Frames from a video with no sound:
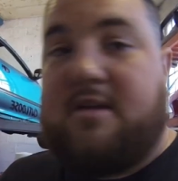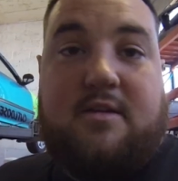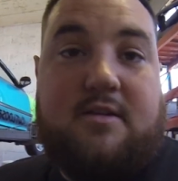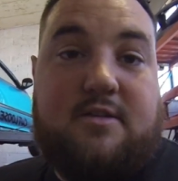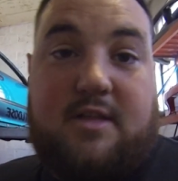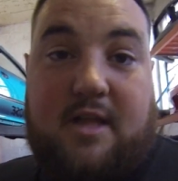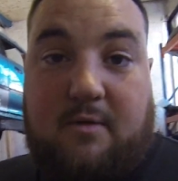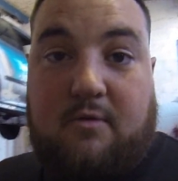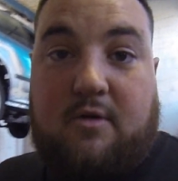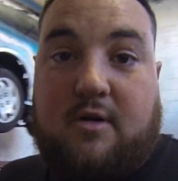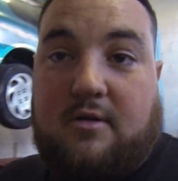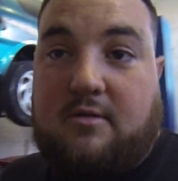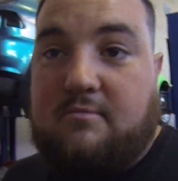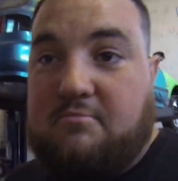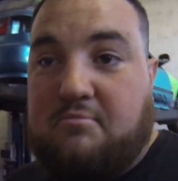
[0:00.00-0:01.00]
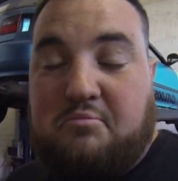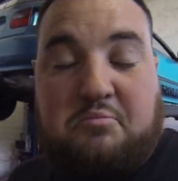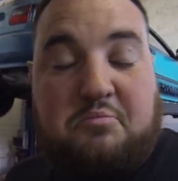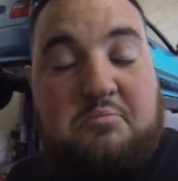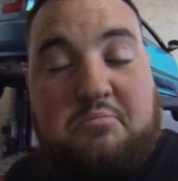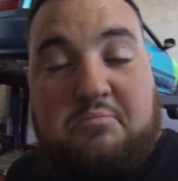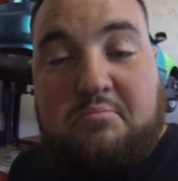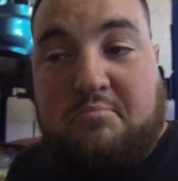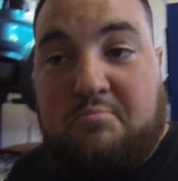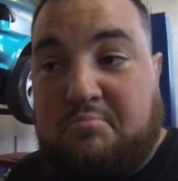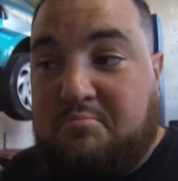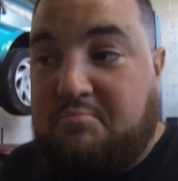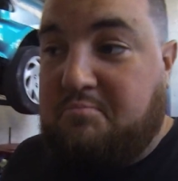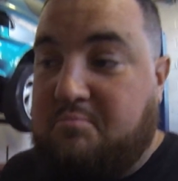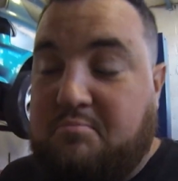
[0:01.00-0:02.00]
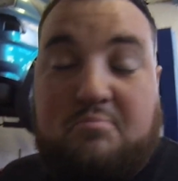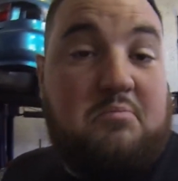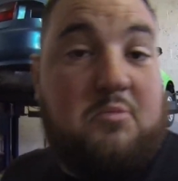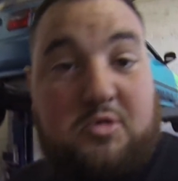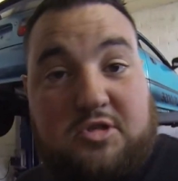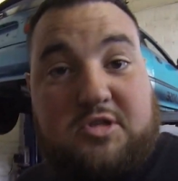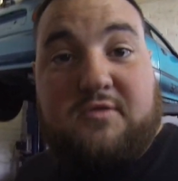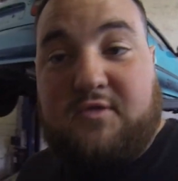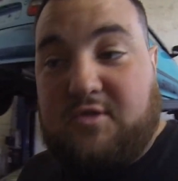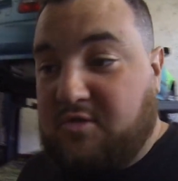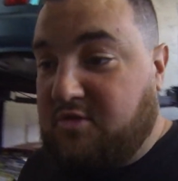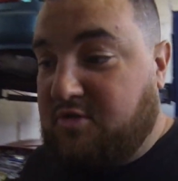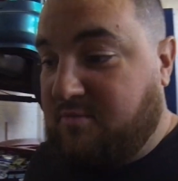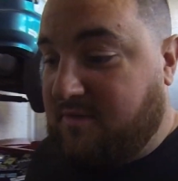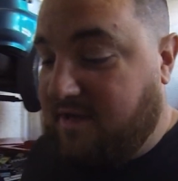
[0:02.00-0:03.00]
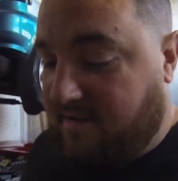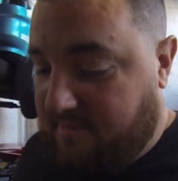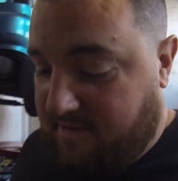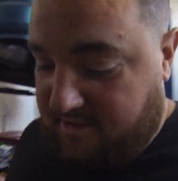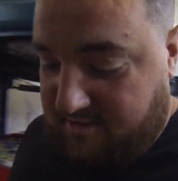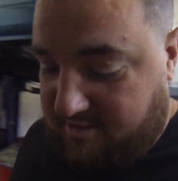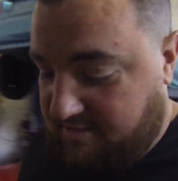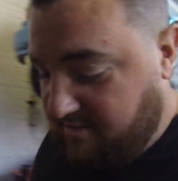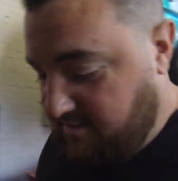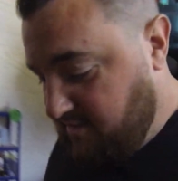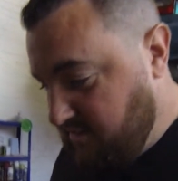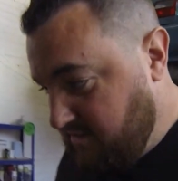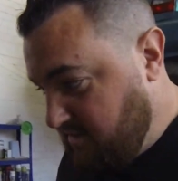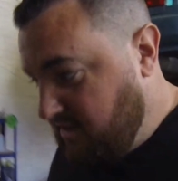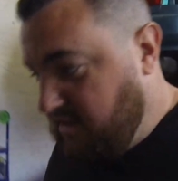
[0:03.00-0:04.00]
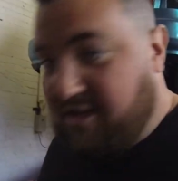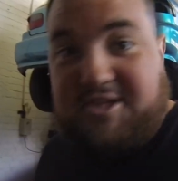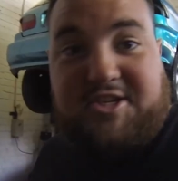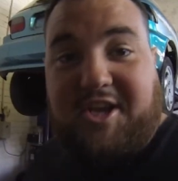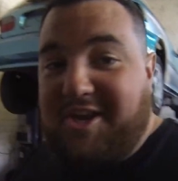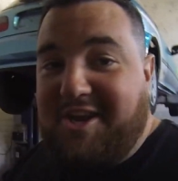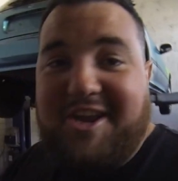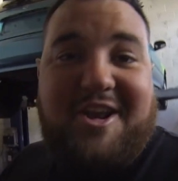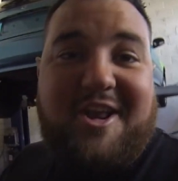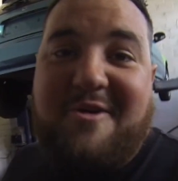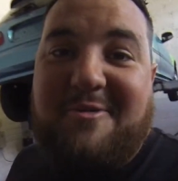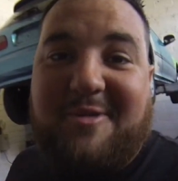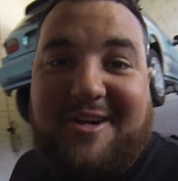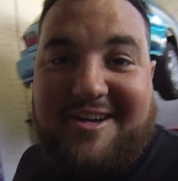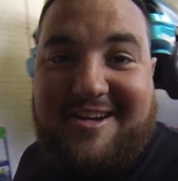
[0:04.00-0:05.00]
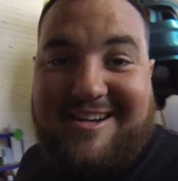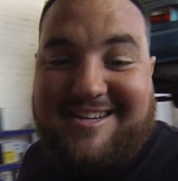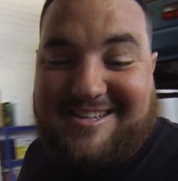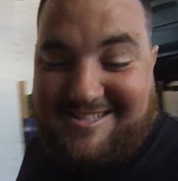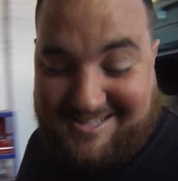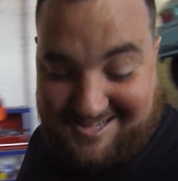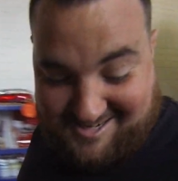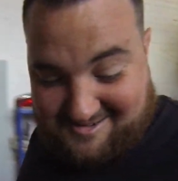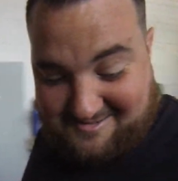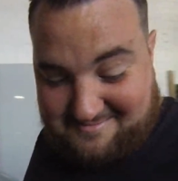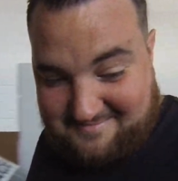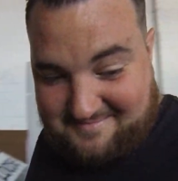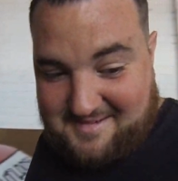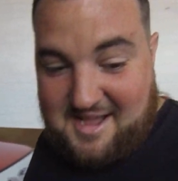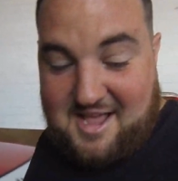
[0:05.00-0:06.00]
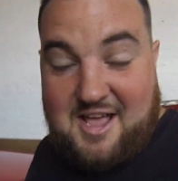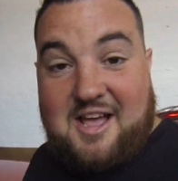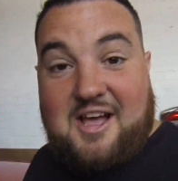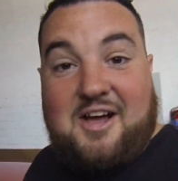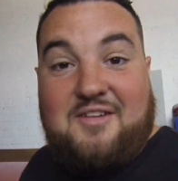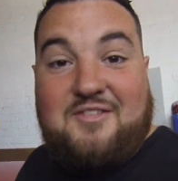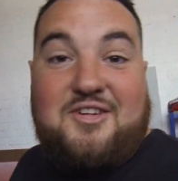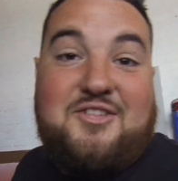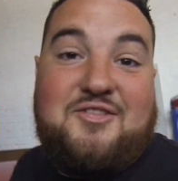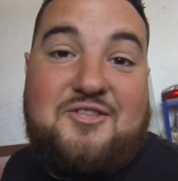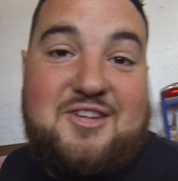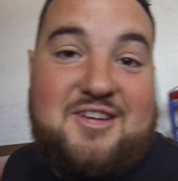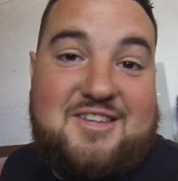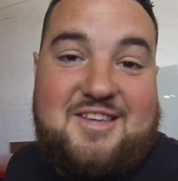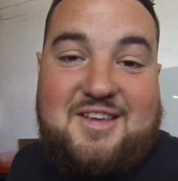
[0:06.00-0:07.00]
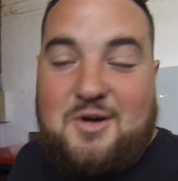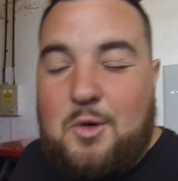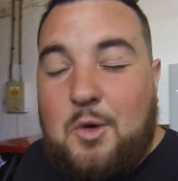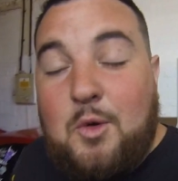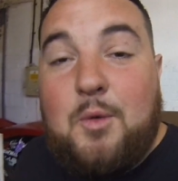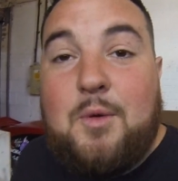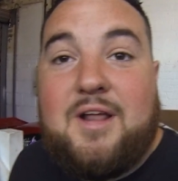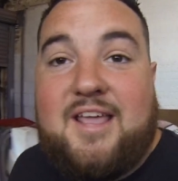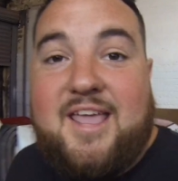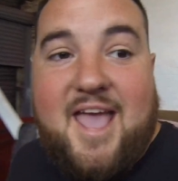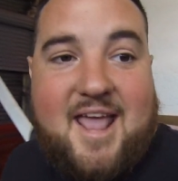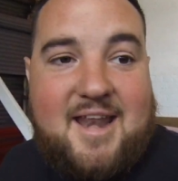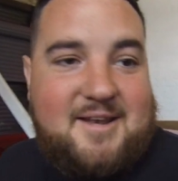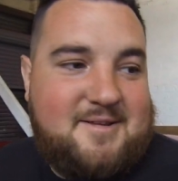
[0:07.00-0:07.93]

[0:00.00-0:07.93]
So that one must have done some damage. So you know what I gotta do? I've got to fix it all again.